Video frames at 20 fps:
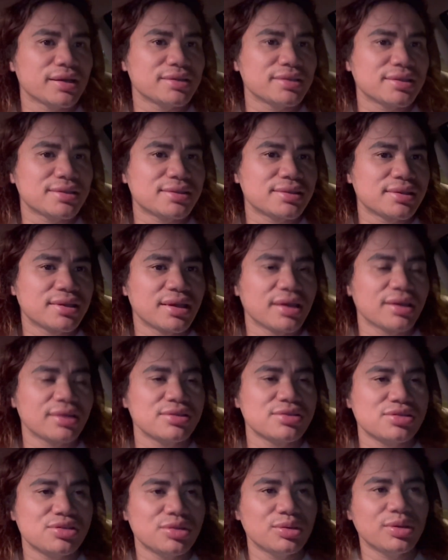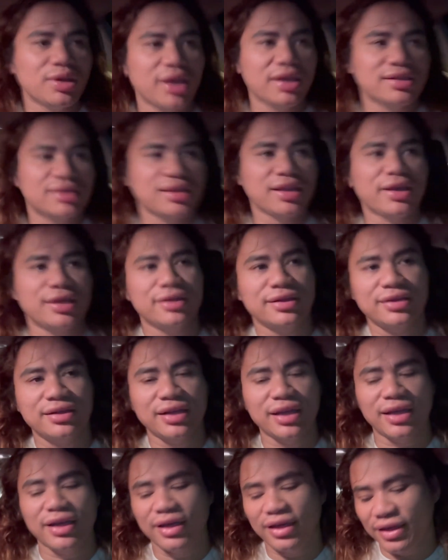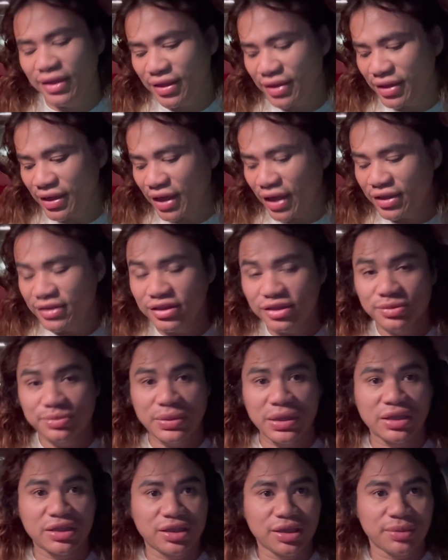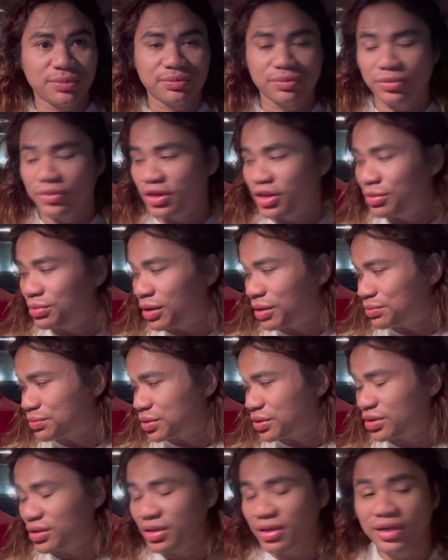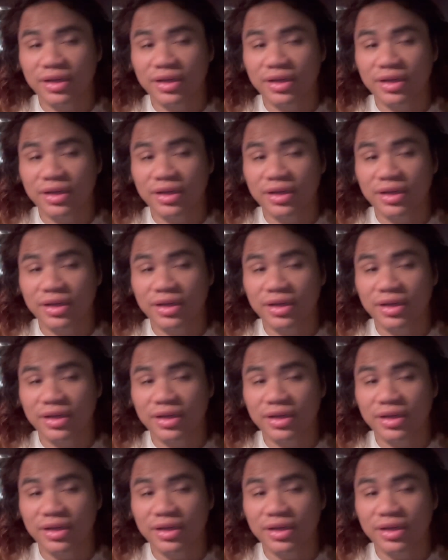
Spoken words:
it's 2 days later and I just picked up the bumper,